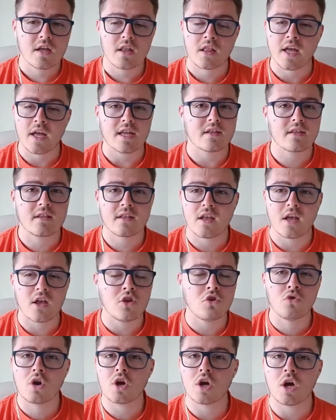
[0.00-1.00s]
like
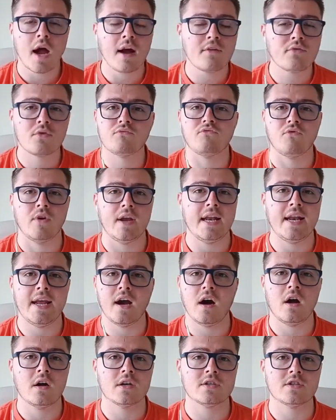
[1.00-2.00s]
you're going to have a
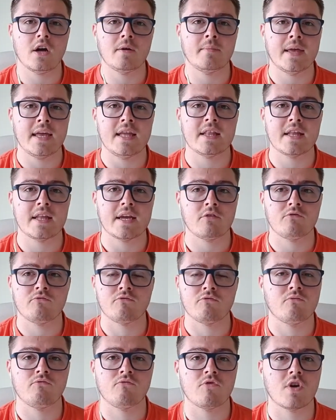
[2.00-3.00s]
really hard time
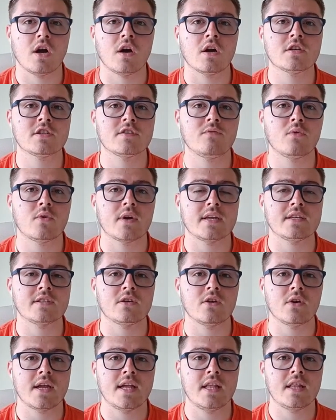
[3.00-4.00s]
healing, regardless of what it
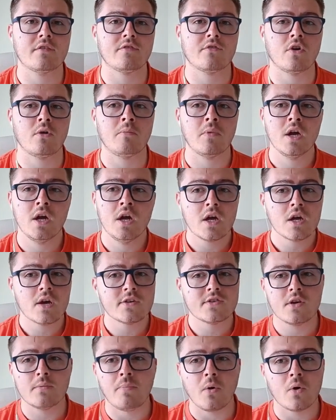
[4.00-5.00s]
is that you're healing from,
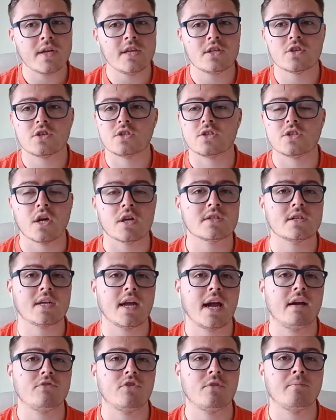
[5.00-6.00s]
because your body just
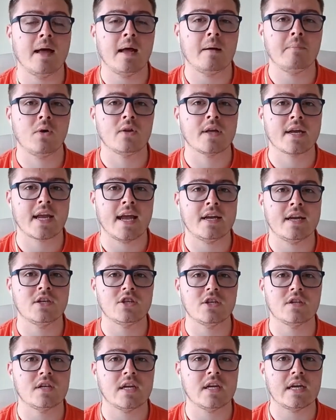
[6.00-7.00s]
doesn't have the metabolic
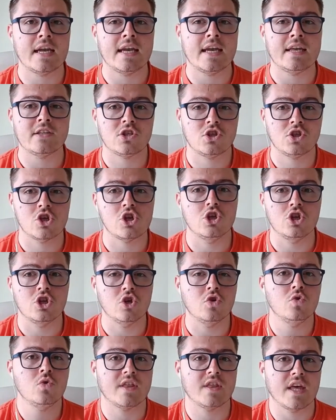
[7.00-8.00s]
energy that it needs to do